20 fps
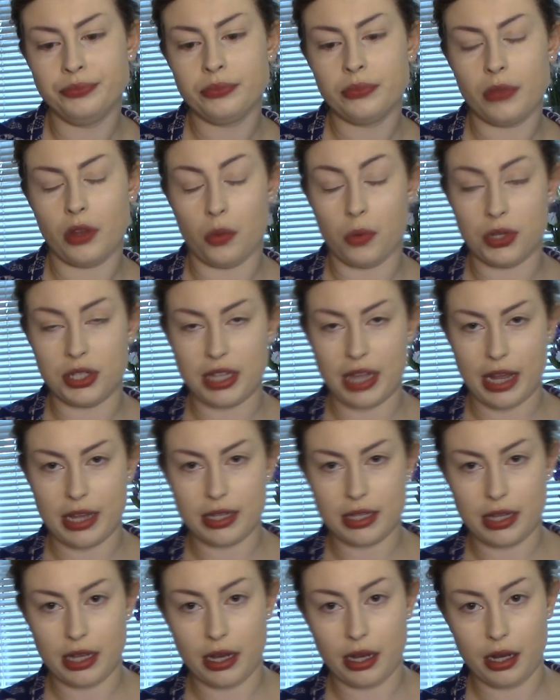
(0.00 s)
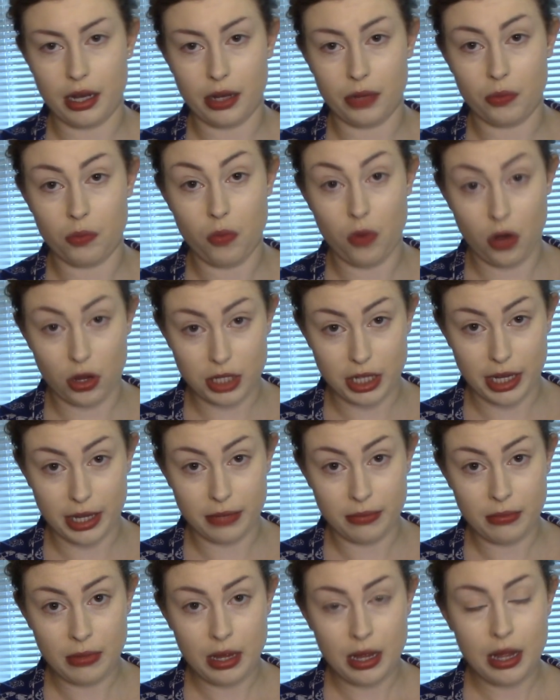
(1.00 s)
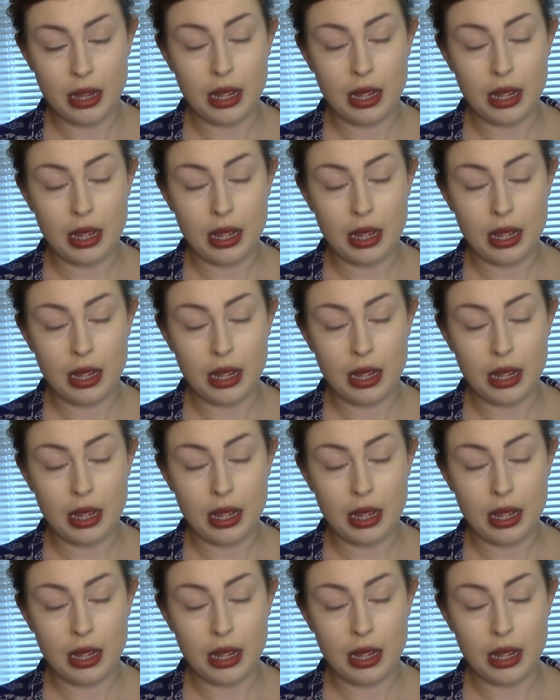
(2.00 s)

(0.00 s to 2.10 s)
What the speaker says: There was days that I was in